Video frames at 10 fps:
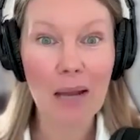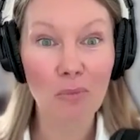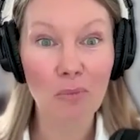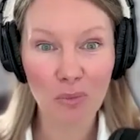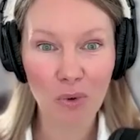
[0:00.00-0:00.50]

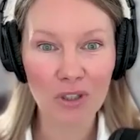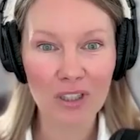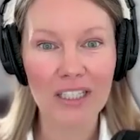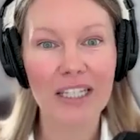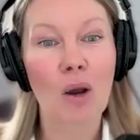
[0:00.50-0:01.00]
And more
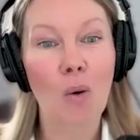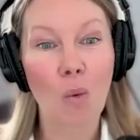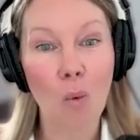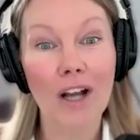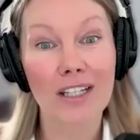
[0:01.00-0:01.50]
importantly,
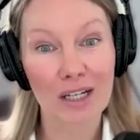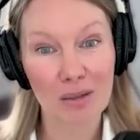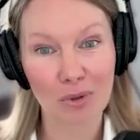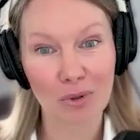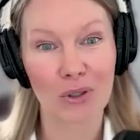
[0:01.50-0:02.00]
what can
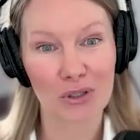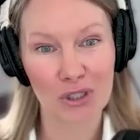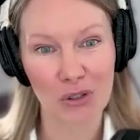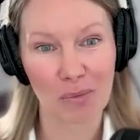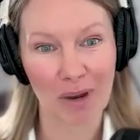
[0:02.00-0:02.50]

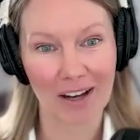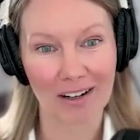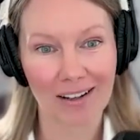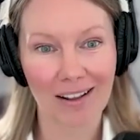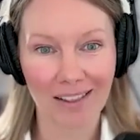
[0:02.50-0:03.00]
employers do about
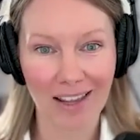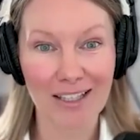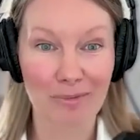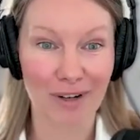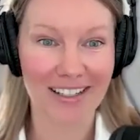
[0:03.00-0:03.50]
it?
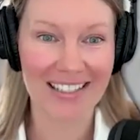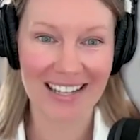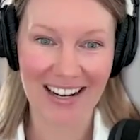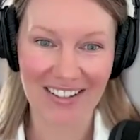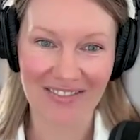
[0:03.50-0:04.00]
Let's break it
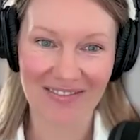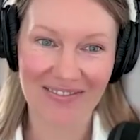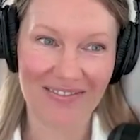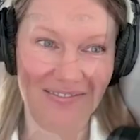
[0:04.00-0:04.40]
down.